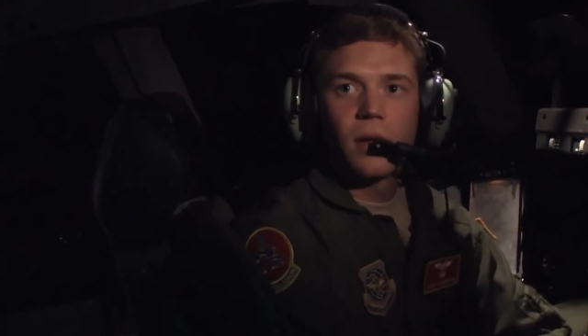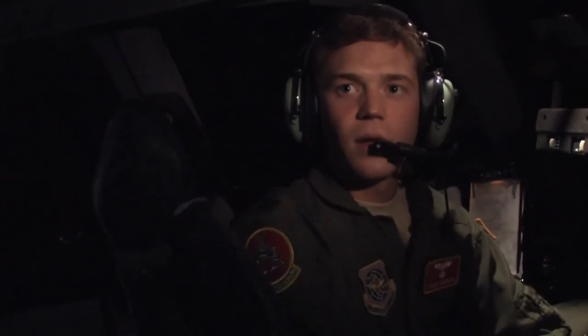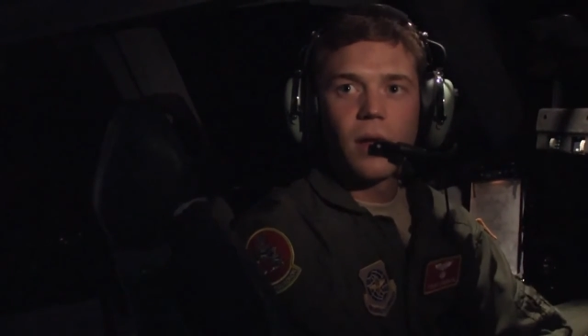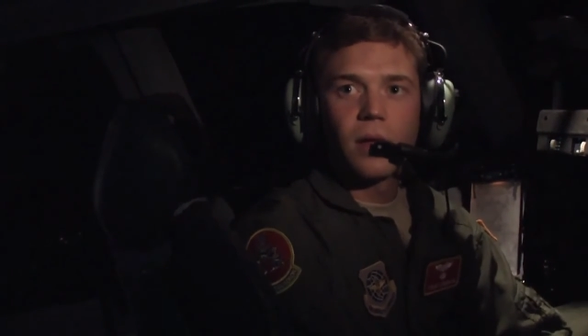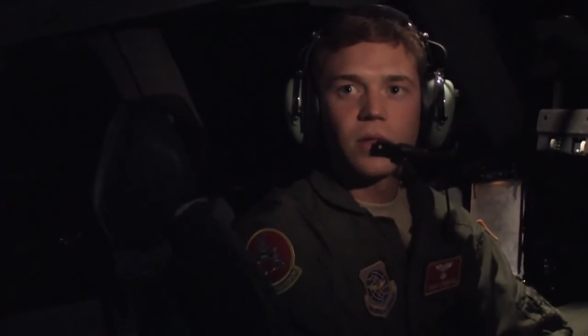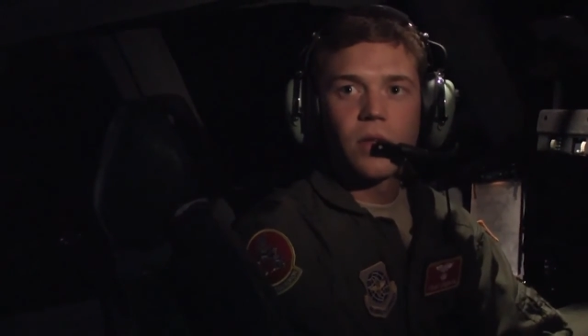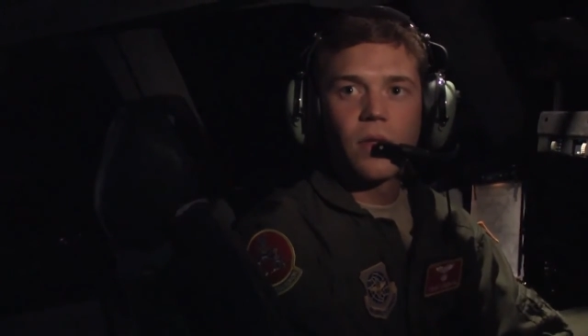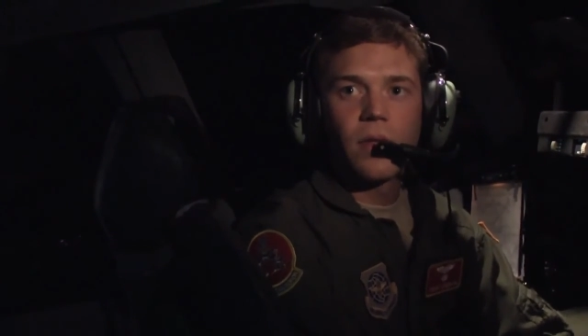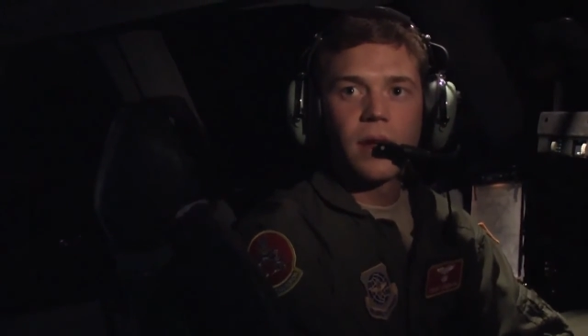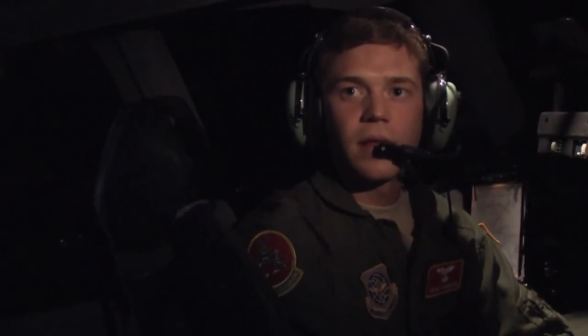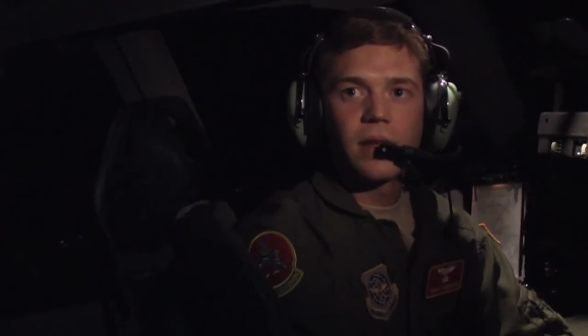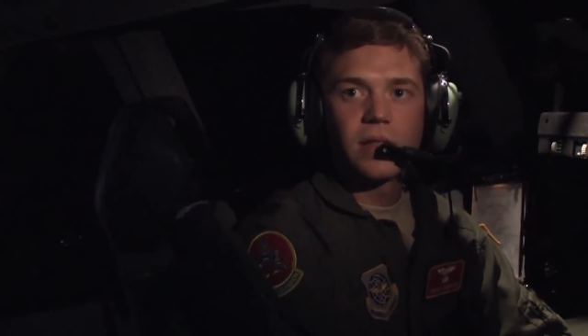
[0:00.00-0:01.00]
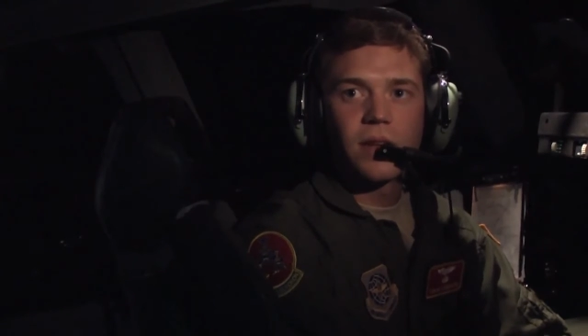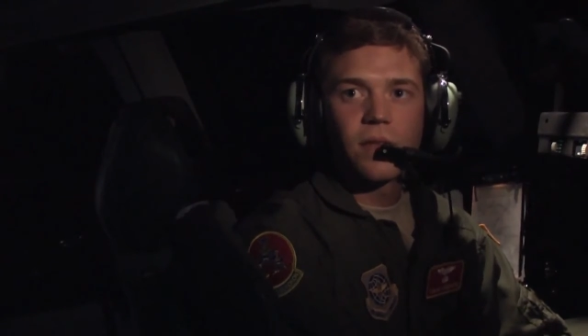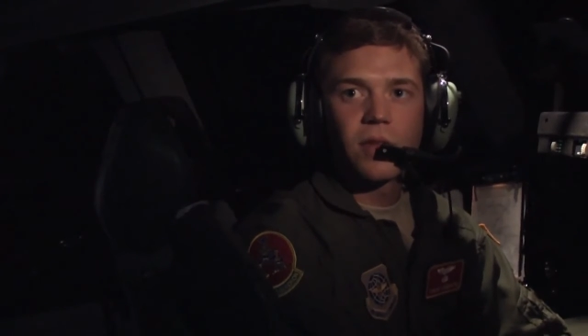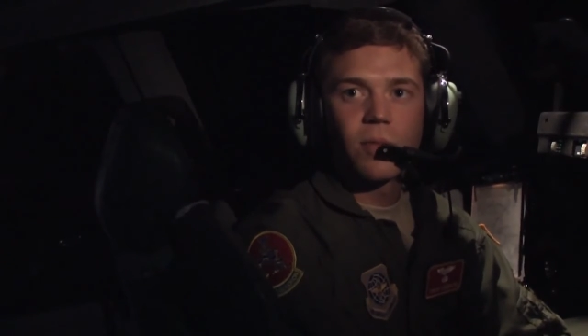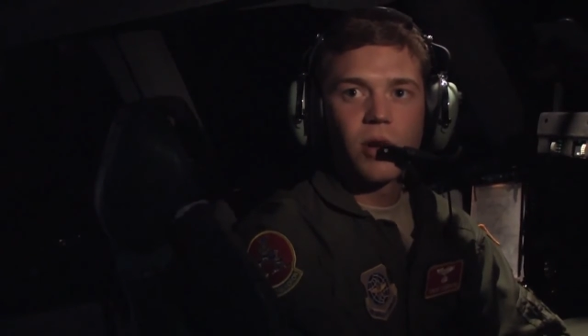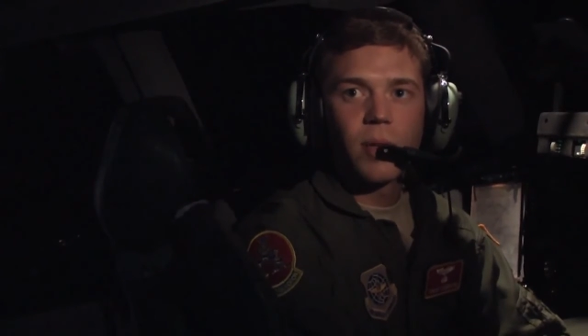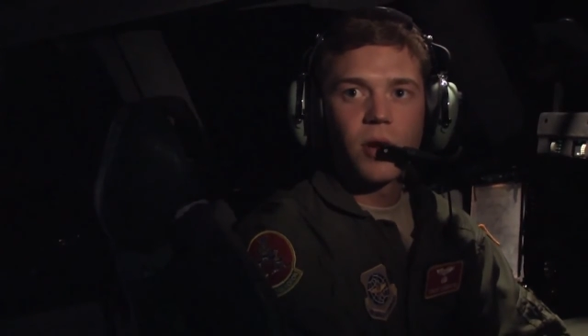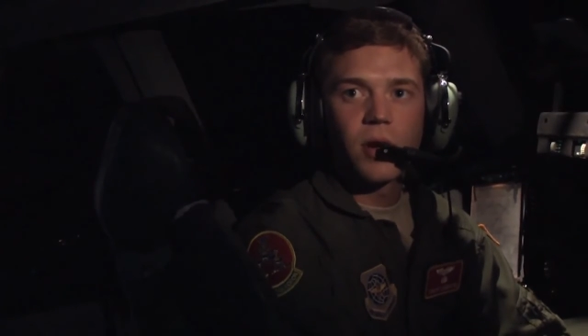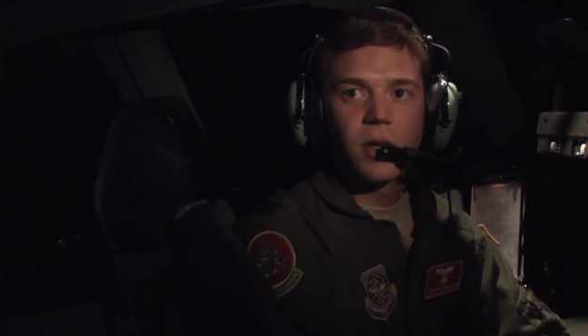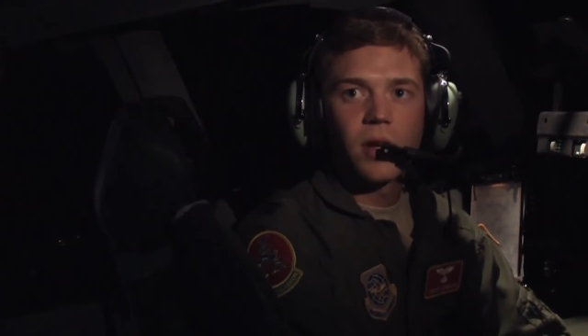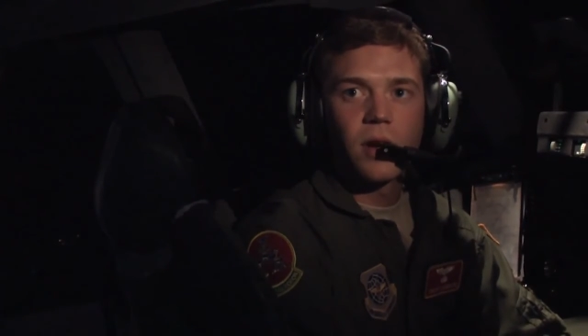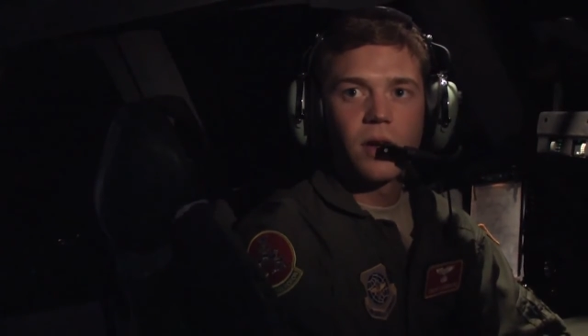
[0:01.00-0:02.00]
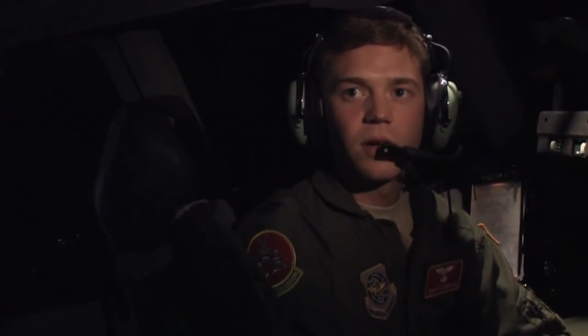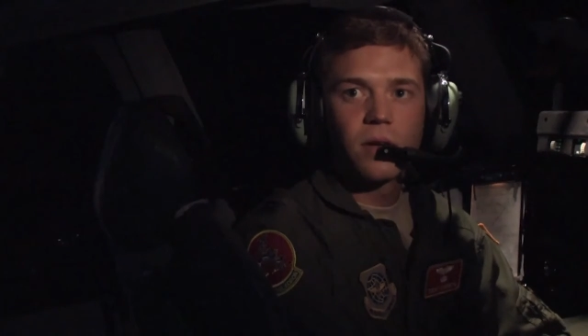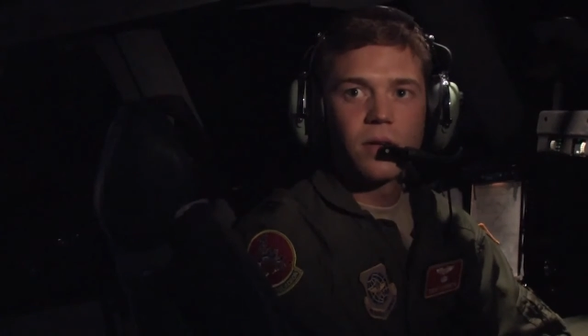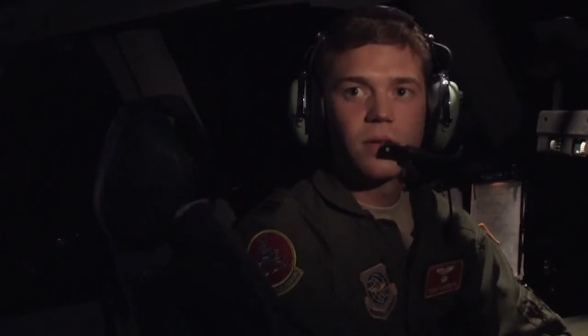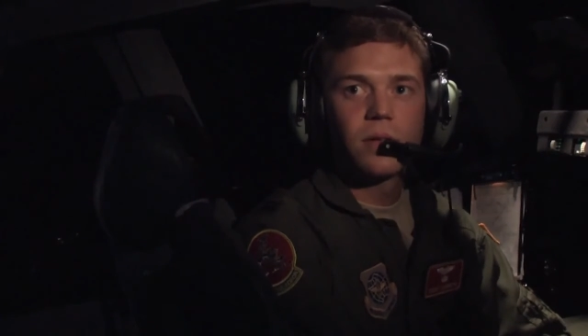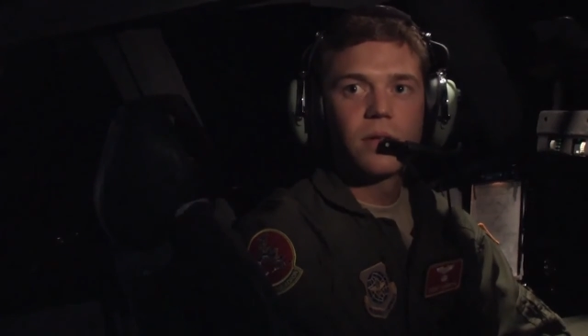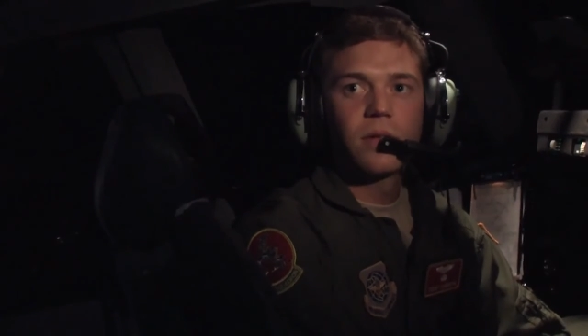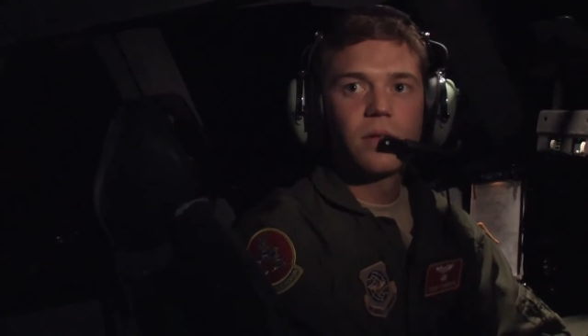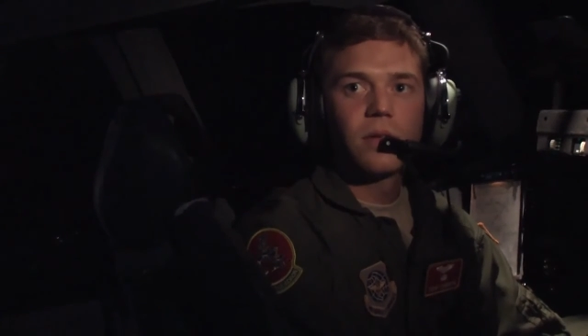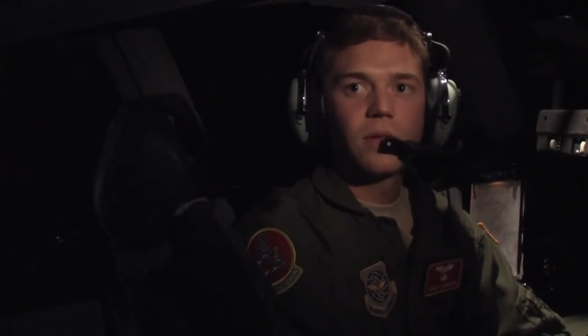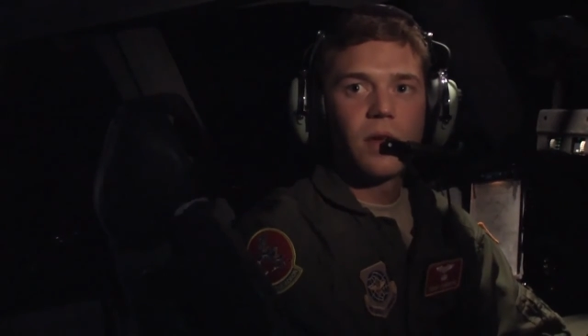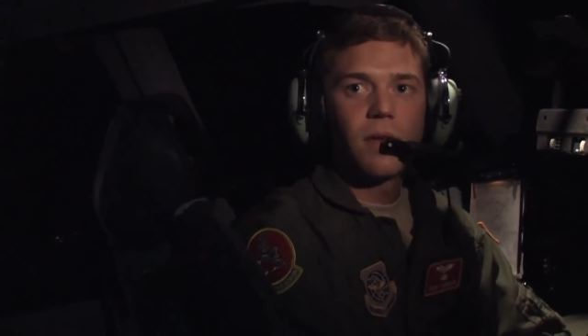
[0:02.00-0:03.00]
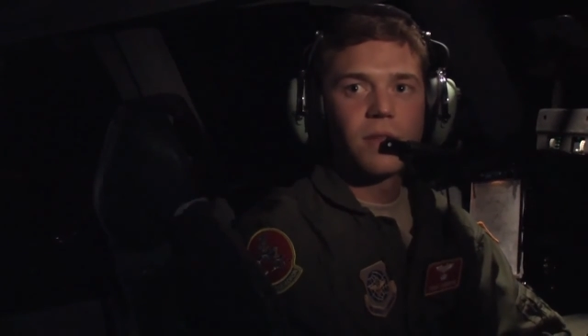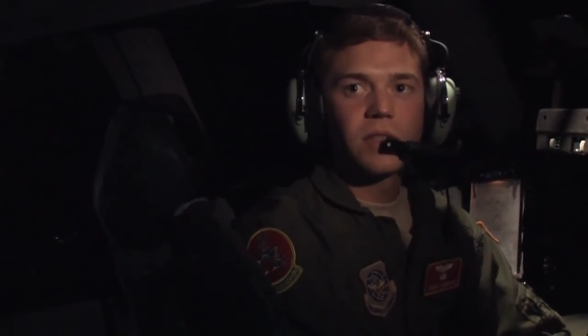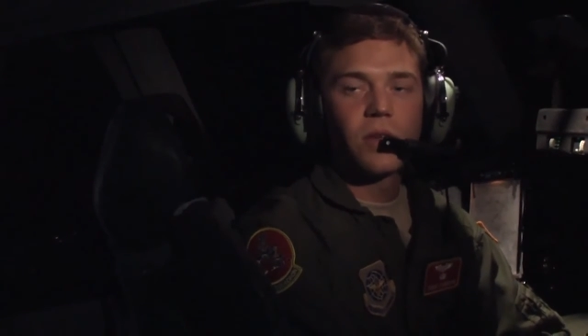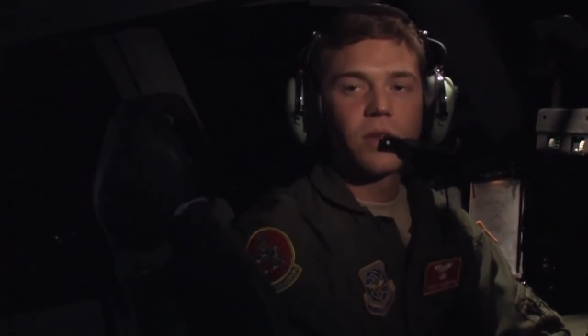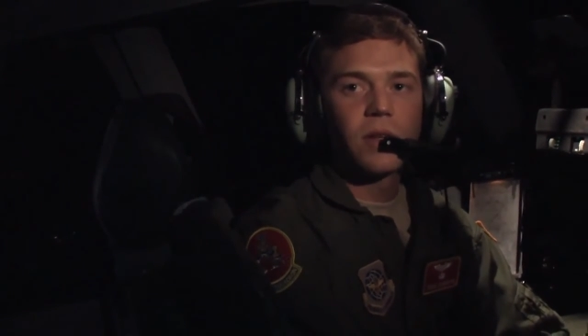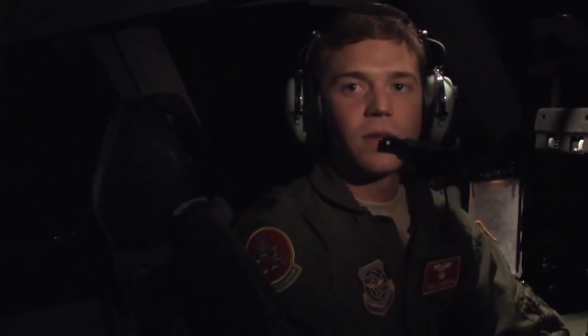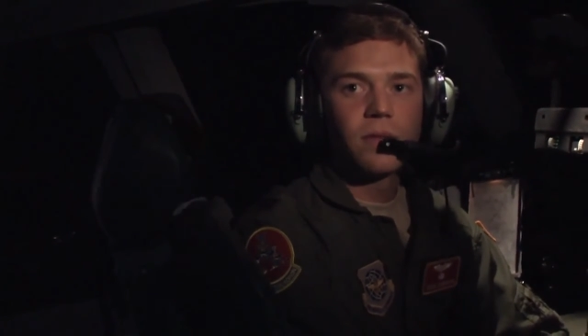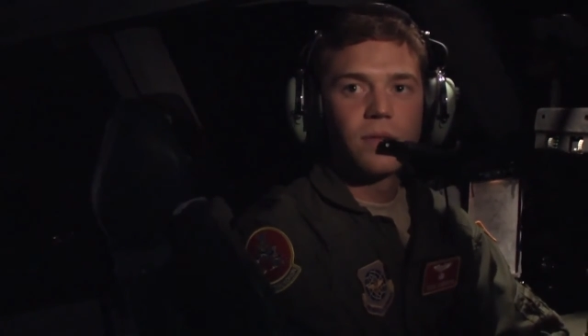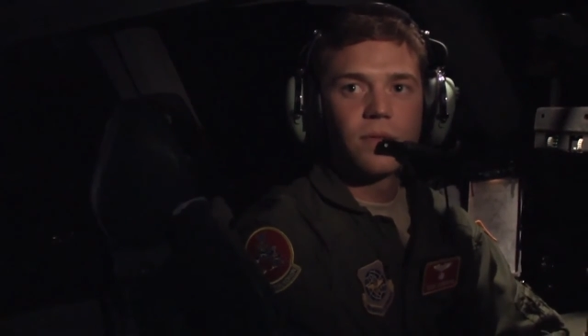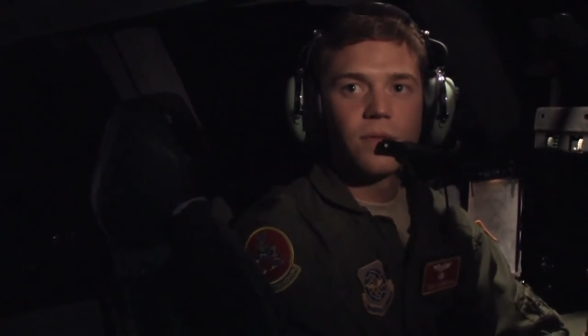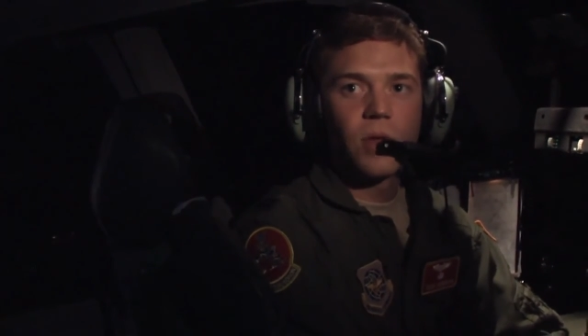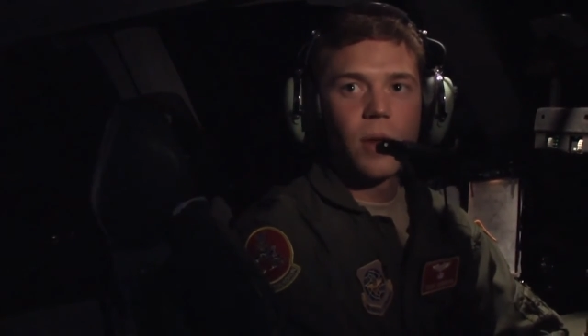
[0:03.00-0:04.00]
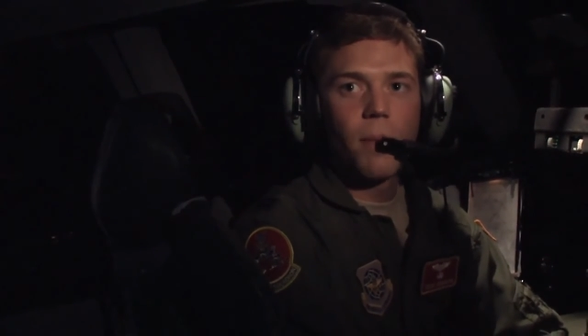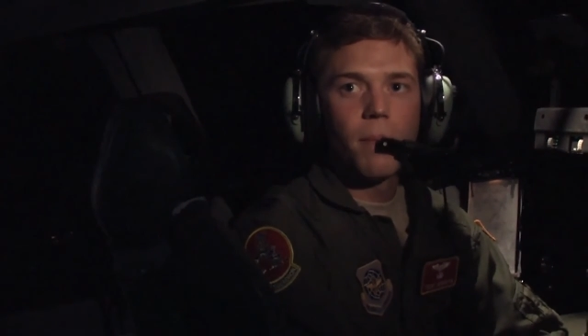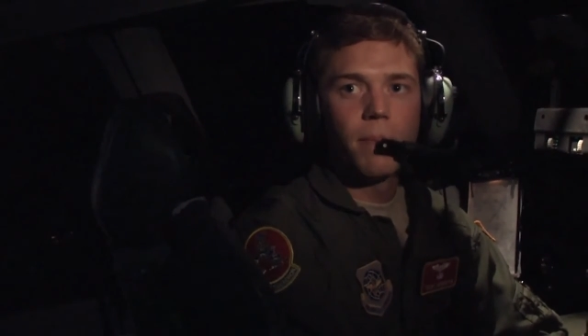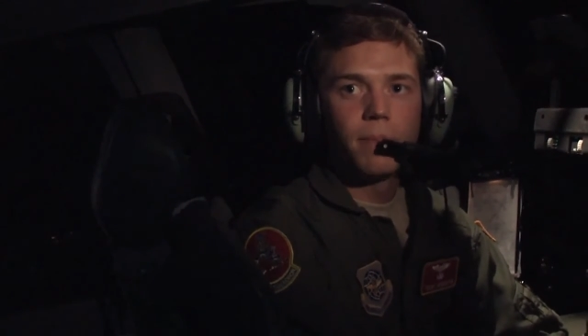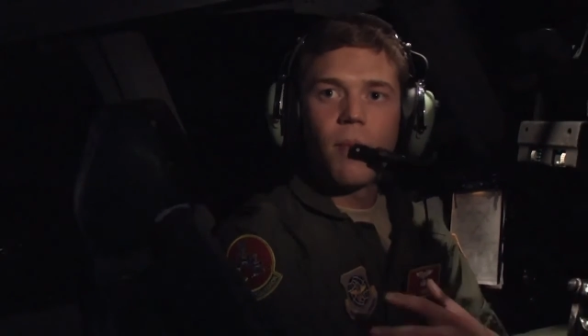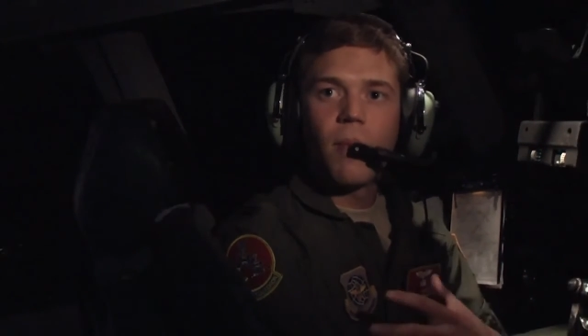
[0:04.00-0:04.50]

Uh, so that, that is definitely the primary care uh, facility for them.